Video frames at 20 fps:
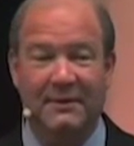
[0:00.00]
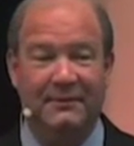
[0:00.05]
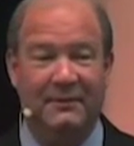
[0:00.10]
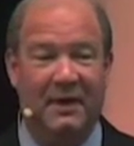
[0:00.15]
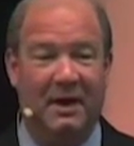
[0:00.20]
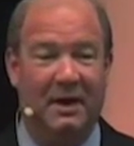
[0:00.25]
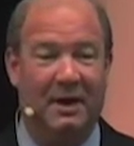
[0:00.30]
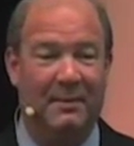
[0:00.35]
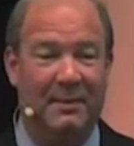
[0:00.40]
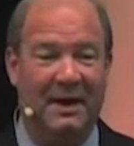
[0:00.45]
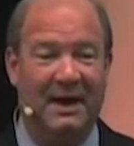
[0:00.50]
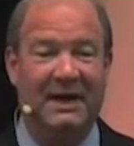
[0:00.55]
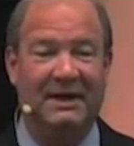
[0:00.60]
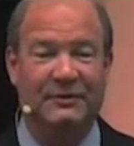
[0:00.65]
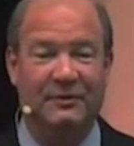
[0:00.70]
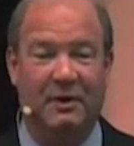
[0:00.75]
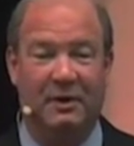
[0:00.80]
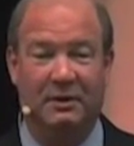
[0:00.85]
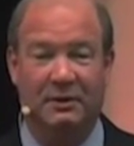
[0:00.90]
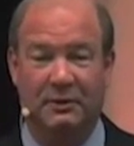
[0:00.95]
And I'm going to
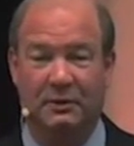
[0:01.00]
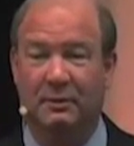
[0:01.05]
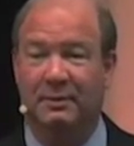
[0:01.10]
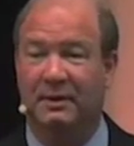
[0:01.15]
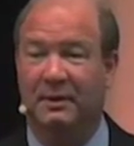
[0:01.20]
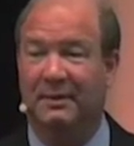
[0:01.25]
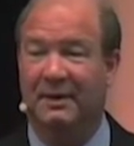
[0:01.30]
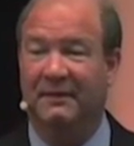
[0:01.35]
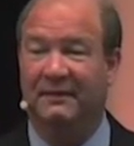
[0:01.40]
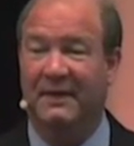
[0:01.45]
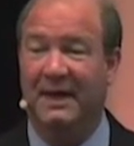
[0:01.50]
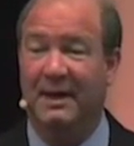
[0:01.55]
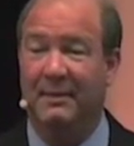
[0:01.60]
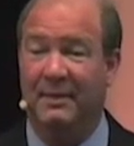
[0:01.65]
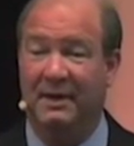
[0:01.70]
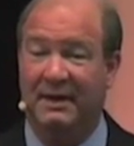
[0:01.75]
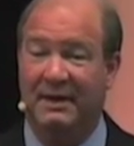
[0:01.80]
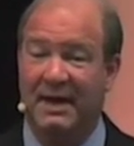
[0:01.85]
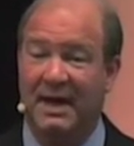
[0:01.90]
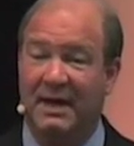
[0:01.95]
talk a little bit about that, but
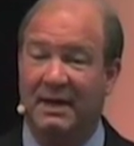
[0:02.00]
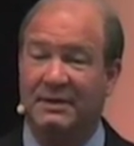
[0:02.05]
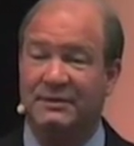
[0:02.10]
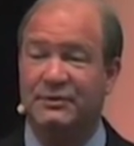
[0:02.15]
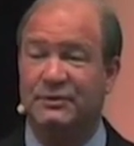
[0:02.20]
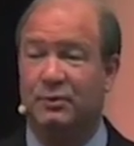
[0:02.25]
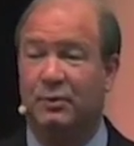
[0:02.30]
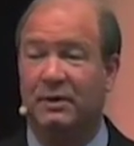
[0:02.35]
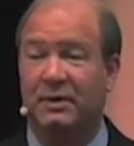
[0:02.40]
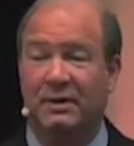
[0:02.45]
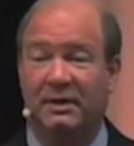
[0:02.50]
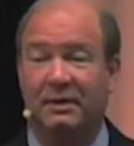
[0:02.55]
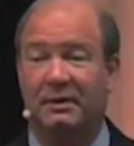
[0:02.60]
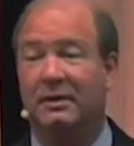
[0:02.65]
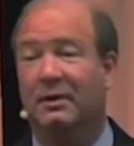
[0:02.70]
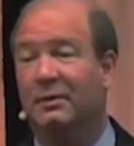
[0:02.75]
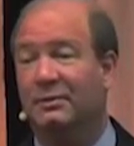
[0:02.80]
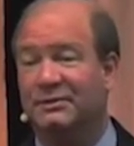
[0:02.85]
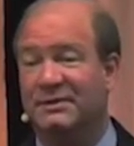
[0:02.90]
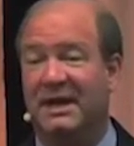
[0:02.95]
it kind of sort of
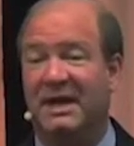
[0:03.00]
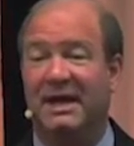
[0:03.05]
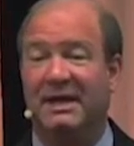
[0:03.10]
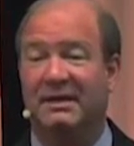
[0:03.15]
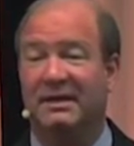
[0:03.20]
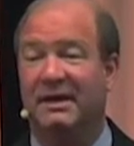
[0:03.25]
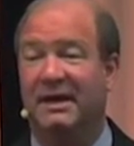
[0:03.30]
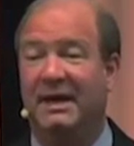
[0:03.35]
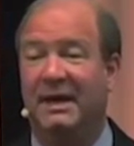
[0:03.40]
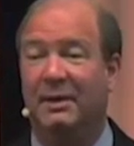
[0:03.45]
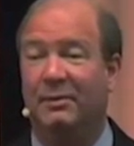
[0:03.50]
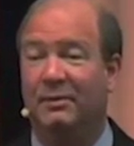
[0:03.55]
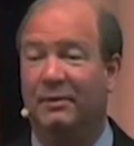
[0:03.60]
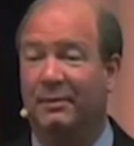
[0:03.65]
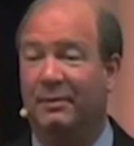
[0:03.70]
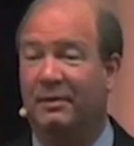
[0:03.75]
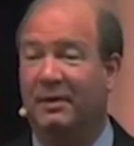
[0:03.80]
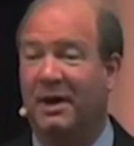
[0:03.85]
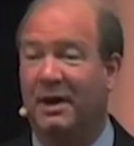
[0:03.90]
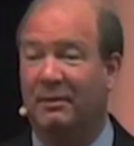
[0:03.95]
goes hand in hand with the
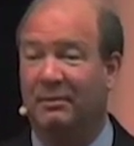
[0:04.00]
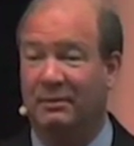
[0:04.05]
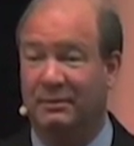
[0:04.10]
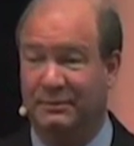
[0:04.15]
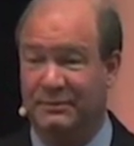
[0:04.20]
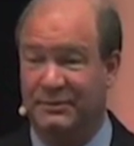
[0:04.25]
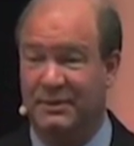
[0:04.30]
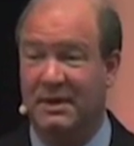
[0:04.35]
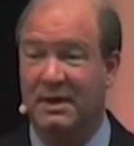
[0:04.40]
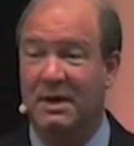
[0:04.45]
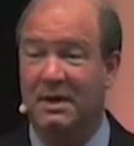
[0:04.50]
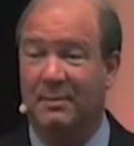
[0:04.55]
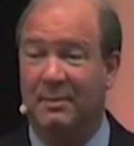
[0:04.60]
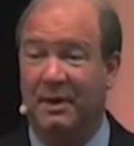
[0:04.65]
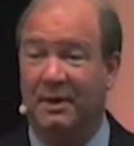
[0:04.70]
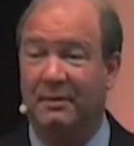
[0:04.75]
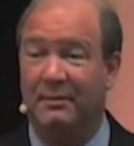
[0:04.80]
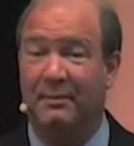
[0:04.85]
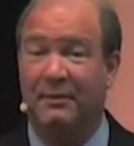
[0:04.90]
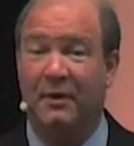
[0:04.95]
problems.
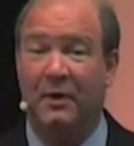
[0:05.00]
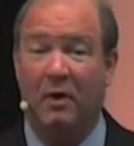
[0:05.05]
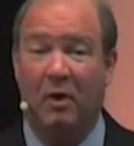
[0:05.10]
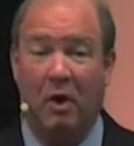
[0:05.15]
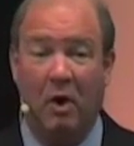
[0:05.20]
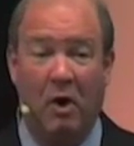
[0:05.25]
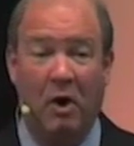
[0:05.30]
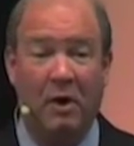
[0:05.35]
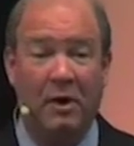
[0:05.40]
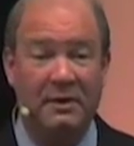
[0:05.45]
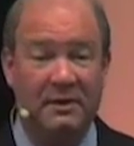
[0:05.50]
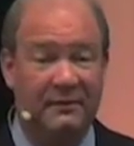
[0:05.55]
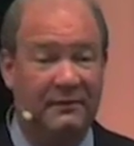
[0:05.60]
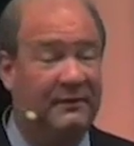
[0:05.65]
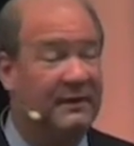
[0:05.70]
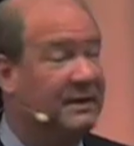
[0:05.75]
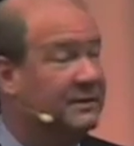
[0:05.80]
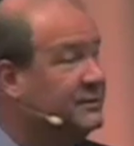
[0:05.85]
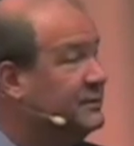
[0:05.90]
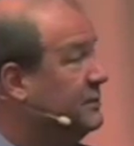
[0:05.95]
But there are
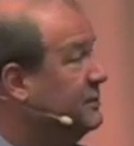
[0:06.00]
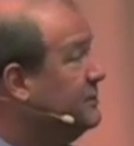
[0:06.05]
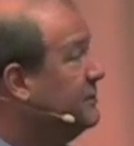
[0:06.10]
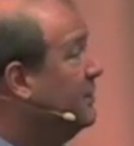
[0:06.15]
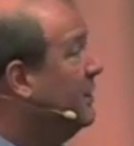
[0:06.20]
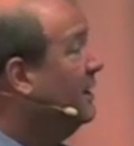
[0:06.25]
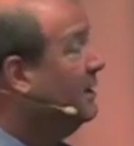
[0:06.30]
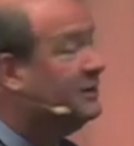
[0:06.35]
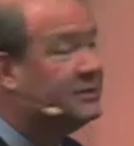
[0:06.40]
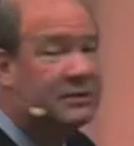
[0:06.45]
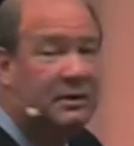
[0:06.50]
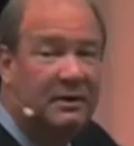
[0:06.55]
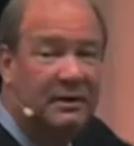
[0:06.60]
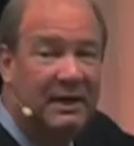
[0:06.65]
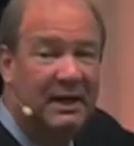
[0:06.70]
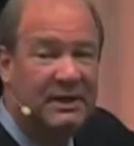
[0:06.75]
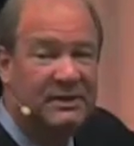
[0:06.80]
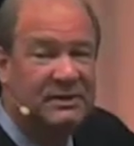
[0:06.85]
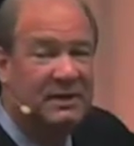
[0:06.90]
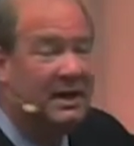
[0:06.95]
defenses. All right, let's go to the
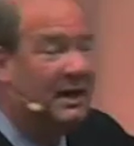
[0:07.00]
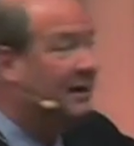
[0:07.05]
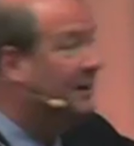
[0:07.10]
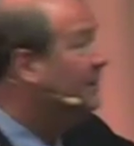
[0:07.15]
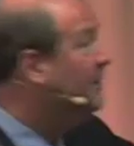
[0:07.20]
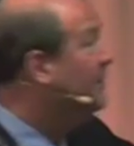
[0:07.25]
next slide.